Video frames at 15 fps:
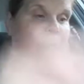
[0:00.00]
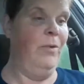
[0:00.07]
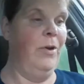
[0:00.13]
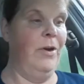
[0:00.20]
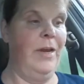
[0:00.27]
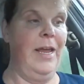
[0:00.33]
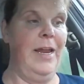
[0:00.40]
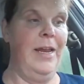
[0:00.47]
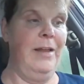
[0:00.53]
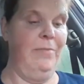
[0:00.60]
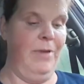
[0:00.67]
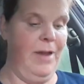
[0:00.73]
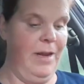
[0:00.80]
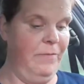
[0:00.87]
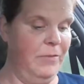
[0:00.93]
we were getting it
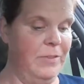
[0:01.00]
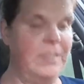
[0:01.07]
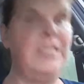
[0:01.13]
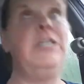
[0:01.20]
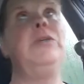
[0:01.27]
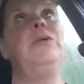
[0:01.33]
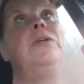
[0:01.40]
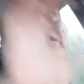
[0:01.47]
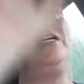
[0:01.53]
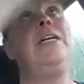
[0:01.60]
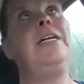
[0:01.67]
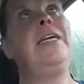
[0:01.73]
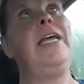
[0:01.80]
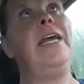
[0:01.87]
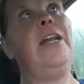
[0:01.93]
ready for school,
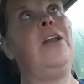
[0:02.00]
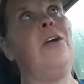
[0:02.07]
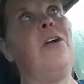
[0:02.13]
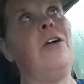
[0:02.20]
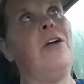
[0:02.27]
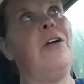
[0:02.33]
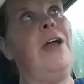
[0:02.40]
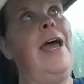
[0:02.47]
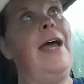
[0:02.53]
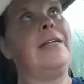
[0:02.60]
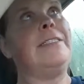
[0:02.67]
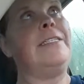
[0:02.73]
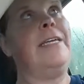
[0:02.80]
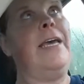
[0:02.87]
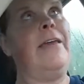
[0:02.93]
getting our
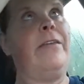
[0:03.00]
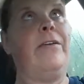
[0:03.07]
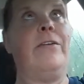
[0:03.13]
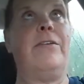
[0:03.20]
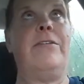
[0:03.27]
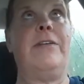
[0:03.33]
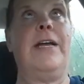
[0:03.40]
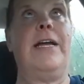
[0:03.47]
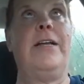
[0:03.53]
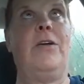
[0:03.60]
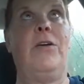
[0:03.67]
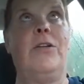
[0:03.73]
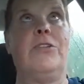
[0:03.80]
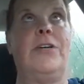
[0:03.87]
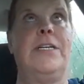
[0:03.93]
act together, got
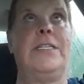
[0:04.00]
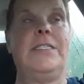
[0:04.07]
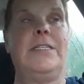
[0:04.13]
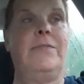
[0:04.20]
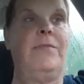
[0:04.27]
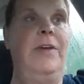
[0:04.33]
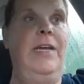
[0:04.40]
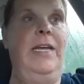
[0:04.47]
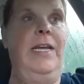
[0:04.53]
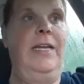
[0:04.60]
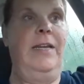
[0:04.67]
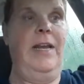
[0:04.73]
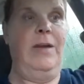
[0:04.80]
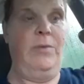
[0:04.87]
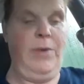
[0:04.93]
all dressed and ready,
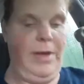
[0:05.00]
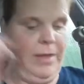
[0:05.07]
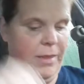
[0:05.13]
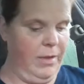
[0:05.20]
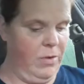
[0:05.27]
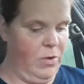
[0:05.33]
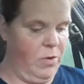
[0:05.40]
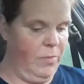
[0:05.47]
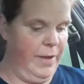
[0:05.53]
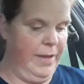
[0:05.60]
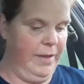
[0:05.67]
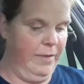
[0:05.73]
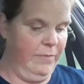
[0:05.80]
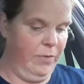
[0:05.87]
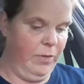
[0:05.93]
and now we're out in the car
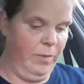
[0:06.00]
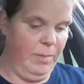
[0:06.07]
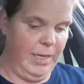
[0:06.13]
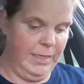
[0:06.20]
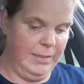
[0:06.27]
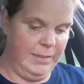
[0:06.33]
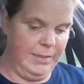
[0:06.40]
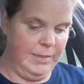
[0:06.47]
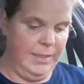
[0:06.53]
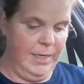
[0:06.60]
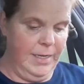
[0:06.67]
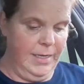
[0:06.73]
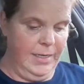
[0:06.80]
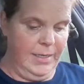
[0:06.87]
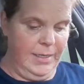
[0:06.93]
waiting for the bus.
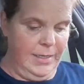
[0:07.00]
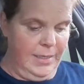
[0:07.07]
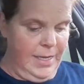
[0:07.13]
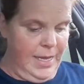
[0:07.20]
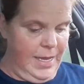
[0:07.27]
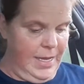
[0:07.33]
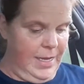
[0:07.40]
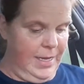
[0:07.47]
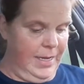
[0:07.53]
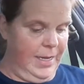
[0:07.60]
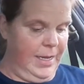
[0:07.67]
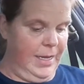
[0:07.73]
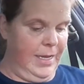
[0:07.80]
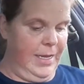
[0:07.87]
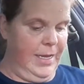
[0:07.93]
And,
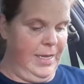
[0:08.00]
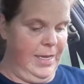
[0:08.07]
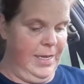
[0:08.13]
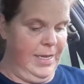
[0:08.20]
uh,